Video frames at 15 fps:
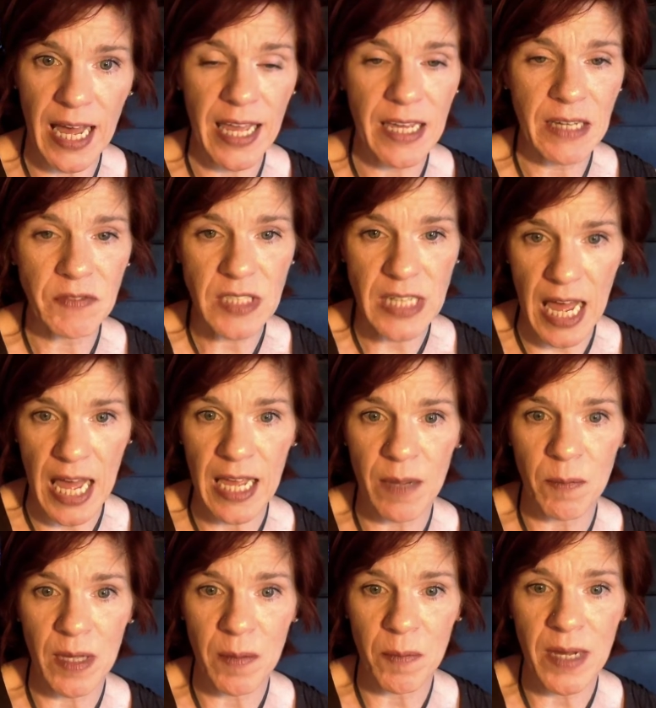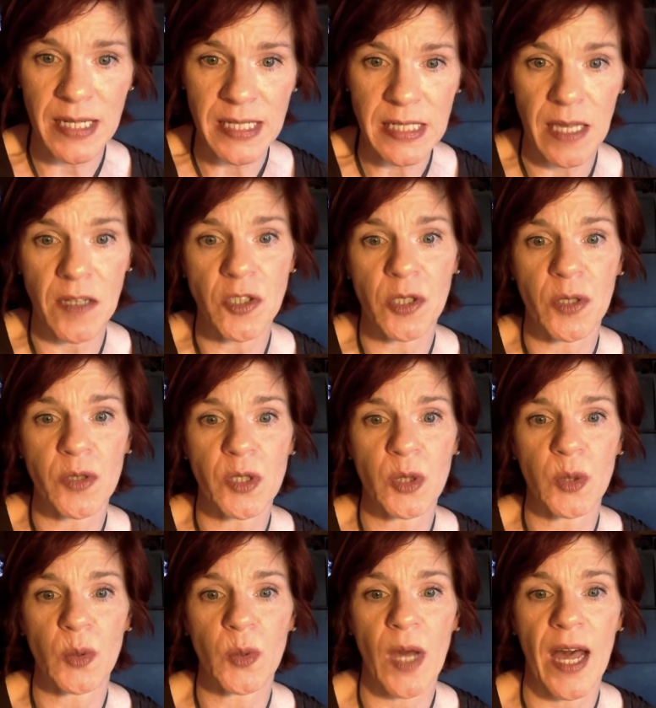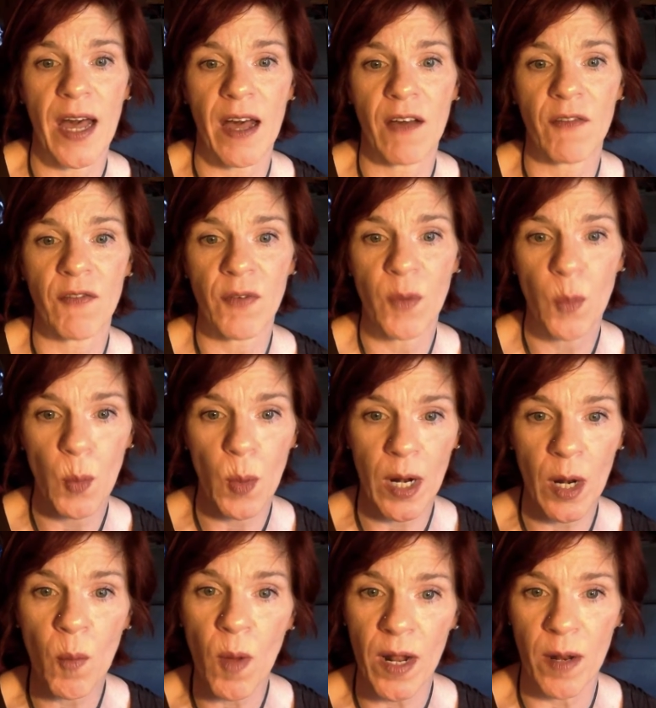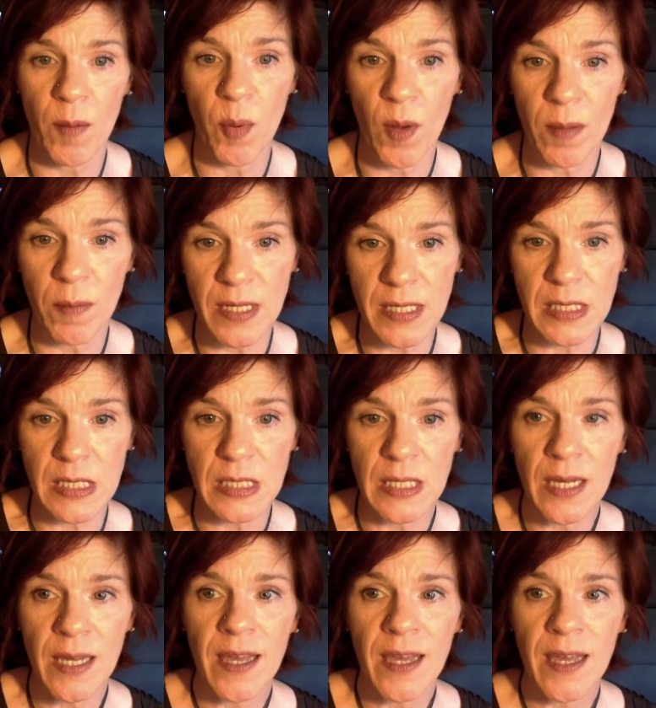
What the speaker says: I have time in my schedule to have one-on-one appointments.